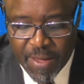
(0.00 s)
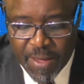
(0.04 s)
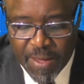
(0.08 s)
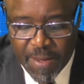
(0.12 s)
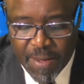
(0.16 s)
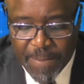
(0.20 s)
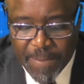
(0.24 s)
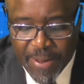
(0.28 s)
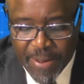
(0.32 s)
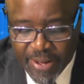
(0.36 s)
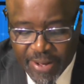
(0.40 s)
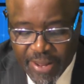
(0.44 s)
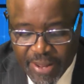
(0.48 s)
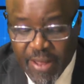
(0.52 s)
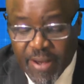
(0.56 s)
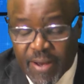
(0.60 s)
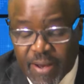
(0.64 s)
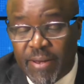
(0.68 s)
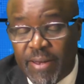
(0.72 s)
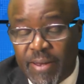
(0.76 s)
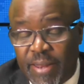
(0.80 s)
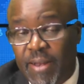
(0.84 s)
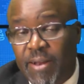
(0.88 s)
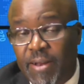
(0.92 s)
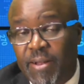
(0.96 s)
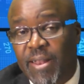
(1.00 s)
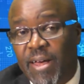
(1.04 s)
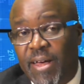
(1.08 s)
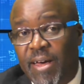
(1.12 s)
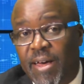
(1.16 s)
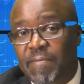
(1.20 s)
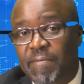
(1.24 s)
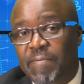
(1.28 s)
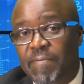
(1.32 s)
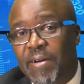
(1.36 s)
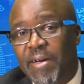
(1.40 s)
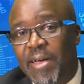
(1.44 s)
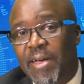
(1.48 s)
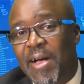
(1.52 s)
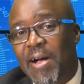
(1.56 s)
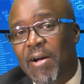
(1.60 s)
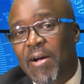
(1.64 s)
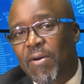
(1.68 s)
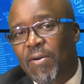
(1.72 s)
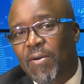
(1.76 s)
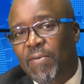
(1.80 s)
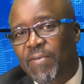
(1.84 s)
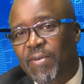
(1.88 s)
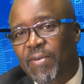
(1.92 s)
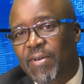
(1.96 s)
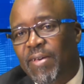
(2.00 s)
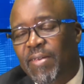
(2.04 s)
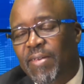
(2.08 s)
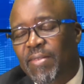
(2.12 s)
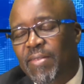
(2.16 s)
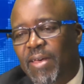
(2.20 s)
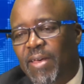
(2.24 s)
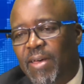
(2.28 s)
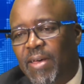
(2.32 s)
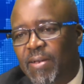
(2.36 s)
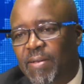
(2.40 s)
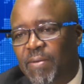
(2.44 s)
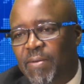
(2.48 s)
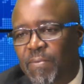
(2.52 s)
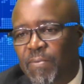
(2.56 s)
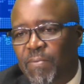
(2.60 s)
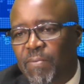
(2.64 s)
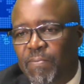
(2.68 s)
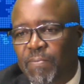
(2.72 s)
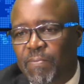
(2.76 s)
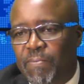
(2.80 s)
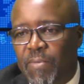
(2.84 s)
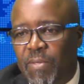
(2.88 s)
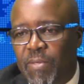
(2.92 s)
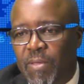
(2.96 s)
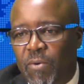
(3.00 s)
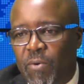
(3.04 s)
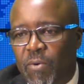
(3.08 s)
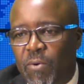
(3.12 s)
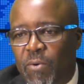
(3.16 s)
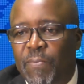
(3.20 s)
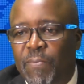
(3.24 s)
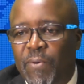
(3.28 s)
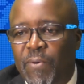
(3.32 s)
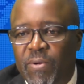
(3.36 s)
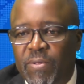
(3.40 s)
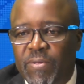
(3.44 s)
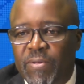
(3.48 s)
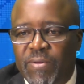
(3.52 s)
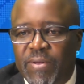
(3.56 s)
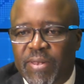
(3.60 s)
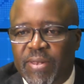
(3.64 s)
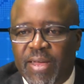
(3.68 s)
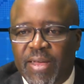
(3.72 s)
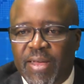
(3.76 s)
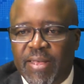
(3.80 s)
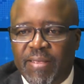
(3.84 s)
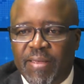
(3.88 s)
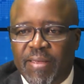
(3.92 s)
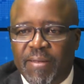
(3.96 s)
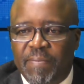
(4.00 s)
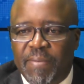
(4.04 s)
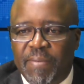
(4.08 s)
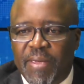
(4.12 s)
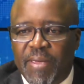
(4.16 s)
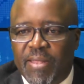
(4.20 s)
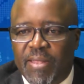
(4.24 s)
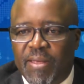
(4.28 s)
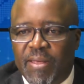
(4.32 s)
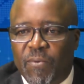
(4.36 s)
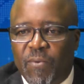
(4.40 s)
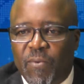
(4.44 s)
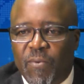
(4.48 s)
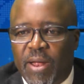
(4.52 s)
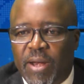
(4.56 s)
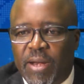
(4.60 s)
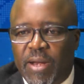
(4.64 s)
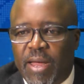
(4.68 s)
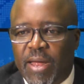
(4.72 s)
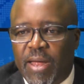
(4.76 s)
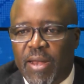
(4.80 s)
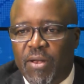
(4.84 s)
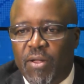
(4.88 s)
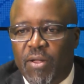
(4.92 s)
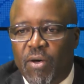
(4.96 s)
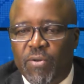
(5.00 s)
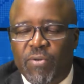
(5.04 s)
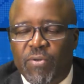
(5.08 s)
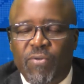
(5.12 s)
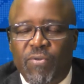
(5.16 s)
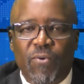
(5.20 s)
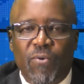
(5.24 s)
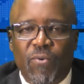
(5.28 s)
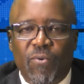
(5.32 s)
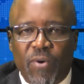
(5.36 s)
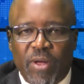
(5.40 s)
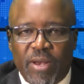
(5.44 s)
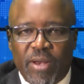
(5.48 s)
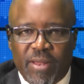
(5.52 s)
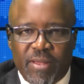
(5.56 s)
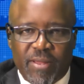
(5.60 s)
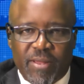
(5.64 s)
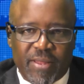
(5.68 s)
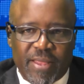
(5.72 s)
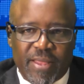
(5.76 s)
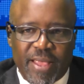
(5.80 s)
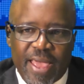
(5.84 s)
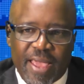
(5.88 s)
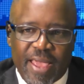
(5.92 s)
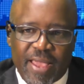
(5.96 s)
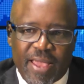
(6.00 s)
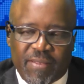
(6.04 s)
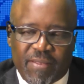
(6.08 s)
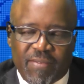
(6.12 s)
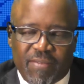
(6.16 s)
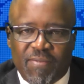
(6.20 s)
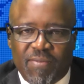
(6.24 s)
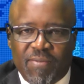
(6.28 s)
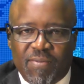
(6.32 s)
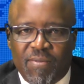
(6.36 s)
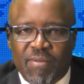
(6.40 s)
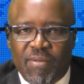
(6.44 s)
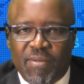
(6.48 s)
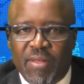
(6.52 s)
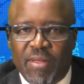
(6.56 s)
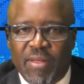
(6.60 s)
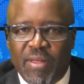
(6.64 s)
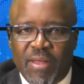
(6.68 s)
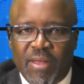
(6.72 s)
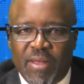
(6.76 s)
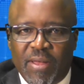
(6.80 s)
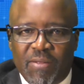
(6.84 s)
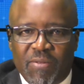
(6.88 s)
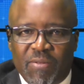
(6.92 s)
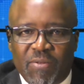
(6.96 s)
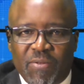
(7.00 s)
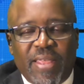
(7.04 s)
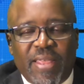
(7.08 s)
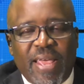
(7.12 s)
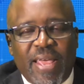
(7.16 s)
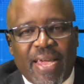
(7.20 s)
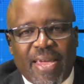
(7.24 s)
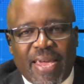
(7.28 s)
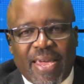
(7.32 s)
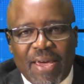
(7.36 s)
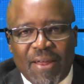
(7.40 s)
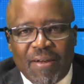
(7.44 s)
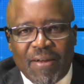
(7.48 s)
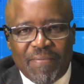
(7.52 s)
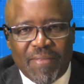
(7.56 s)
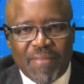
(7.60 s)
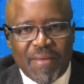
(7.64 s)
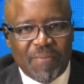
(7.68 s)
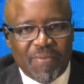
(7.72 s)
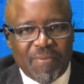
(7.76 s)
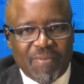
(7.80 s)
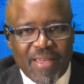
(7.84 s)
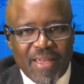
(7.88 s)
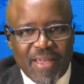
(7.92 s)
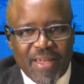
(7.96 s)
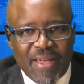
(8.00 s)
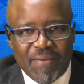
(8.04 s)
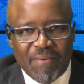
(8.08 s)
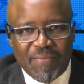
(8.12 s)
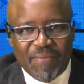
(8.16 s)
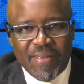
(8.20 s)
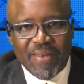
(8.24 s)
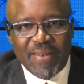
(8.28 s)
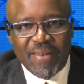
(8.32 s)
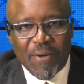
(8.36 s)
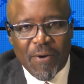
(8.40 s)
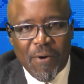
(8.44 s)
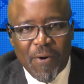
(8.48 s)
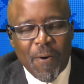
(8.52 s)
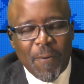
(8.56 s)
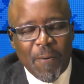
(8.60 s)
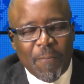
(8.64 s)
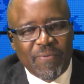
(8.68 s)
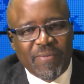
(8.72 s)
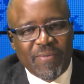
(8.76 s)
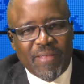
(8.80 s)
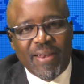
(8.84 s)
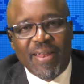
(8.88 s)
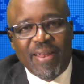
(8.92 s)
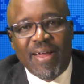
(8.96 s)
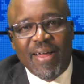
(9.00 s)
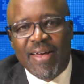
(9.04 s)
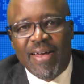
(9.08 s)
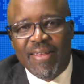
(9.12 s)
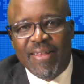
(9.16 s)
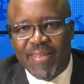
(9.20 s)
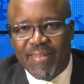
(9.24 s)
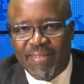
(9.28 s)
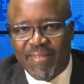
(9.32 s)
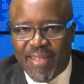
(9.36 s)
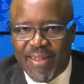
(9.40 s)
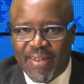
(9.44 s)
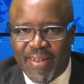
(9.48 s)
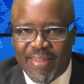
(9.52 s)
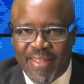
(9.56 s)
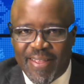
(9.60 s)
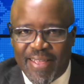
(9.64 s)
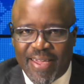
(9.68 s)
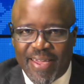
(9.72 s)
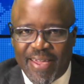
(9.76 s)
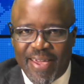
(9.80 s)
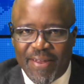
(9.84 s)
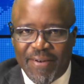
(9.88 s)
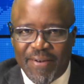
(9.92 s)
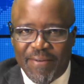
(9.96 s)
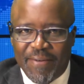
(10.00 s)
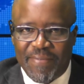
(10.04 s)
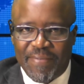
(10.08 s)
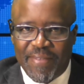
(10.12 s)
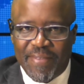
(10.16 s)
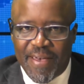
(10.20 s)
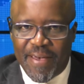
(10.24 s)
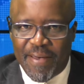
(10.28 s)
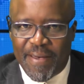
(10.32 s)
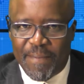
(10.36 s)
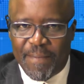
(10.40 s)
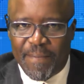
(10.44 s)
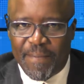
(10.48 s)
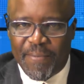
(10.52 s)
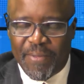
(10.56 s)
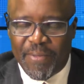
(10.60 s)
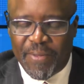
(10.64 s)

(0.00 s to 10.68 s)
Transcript: Mandela did clarify, however, that Ubuntu doesn't mean that one cannot do what it takes to take care of themselves in the hopes that others can take care of them.